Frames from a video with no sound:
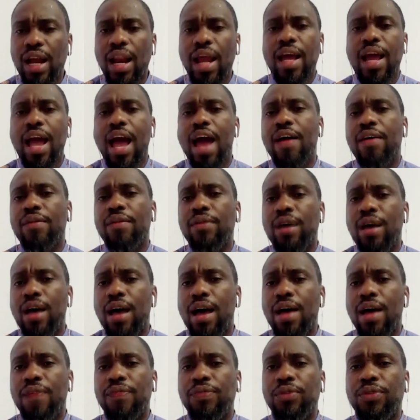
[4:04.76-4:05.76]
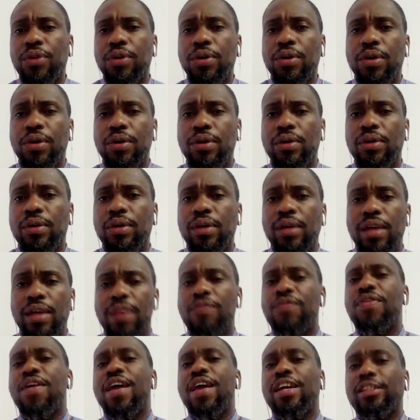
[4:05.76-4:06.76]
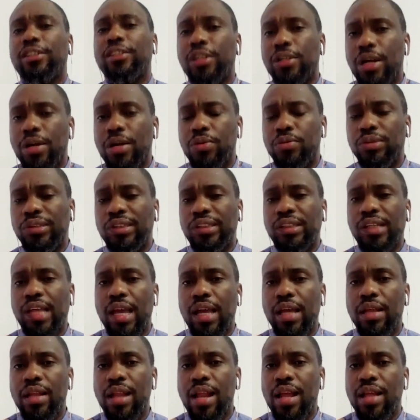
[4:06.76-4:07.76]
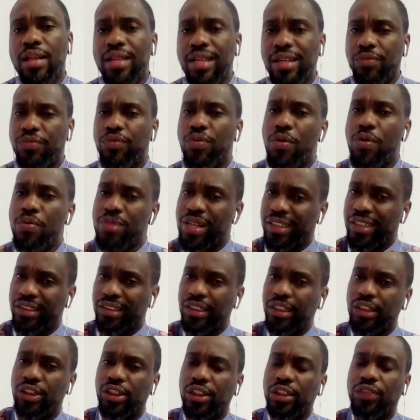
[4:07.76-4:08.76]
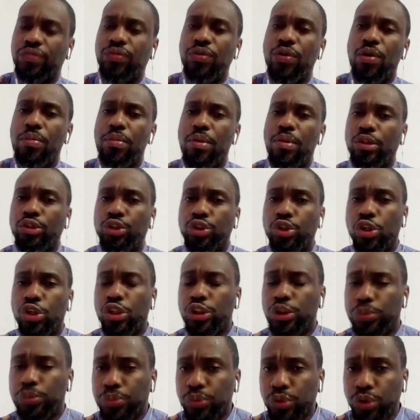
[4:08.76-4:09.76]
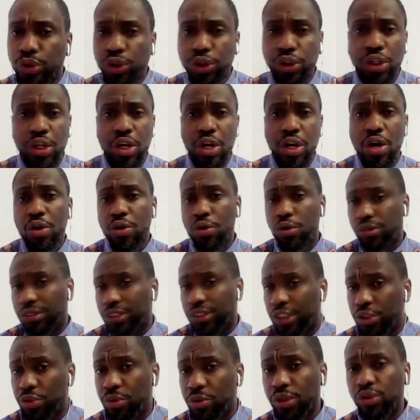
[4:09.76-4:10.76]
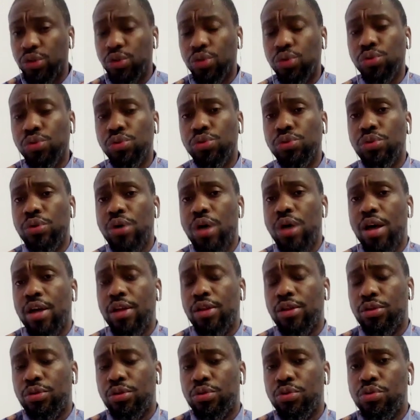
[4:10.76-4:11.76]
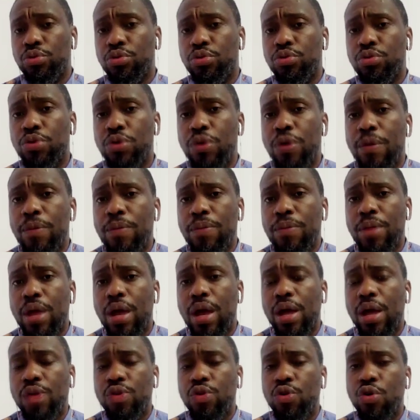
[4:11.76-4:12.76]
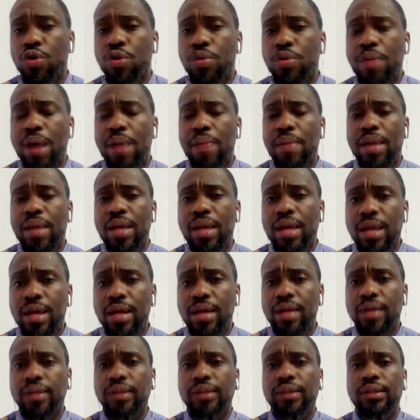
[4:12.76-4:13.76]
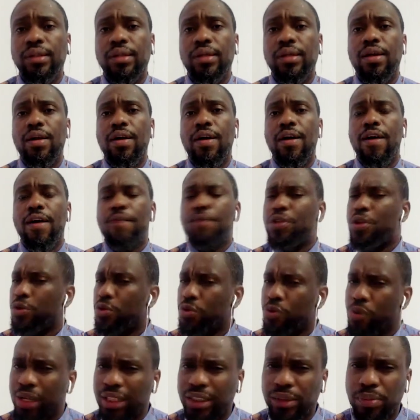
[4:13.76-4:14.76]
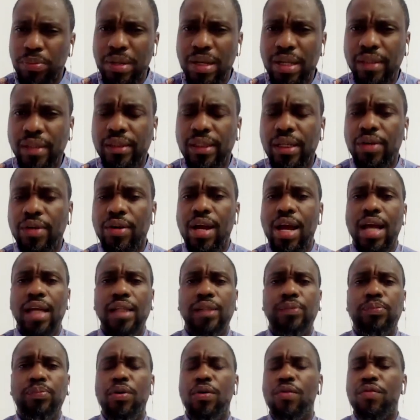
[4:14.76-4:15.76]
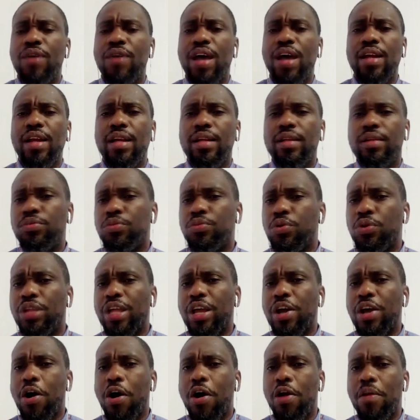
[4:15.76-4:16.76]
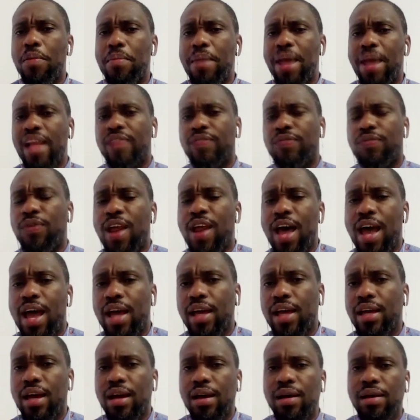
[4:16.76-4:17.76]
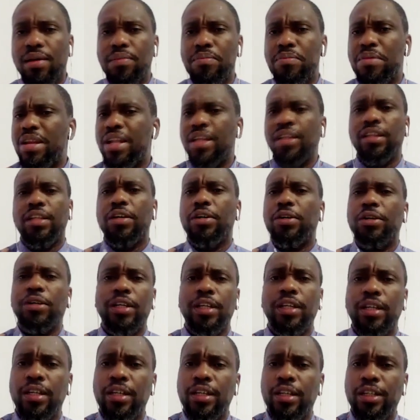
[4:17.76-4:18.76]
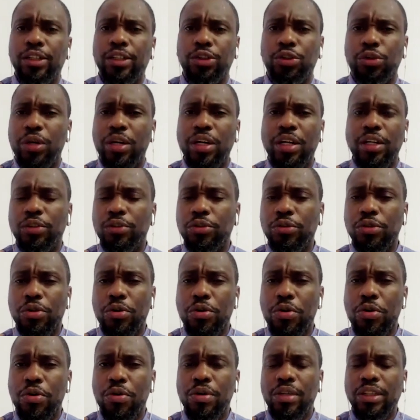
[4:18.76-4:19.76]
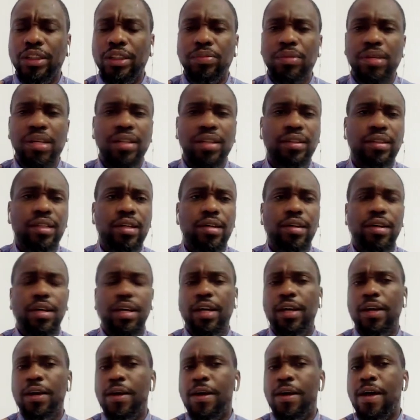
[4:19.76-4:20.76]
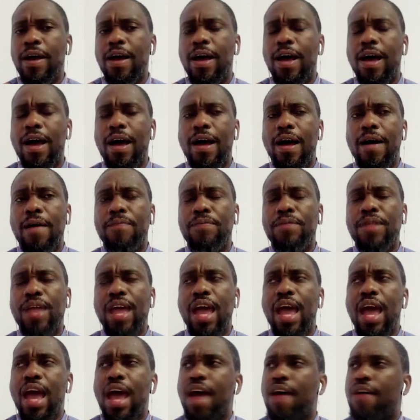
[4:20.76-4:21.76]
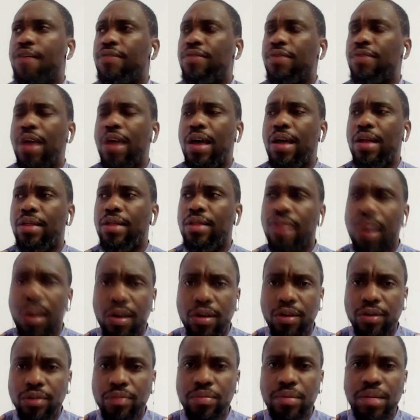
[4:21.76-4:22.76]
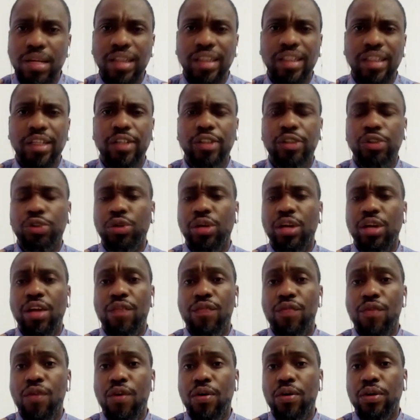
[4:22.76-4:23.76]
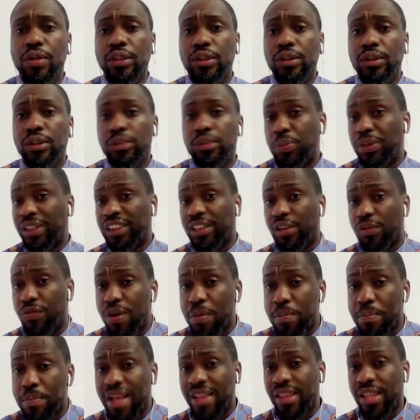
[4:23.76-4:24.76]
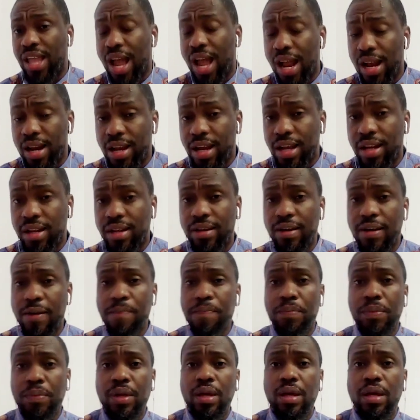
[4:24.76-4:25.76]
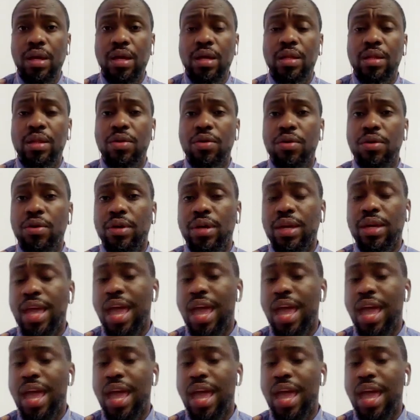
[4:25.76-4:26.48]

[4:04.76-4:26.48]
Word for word: are like after effects, I could say, that from decisions from uh, George Bush, continuing to uh, through uh, the Obama years. Um, the U S military has provided what they call MedFlag, uh, military training to the Congolese military. Um, they have uh, done military training for specific battalion in the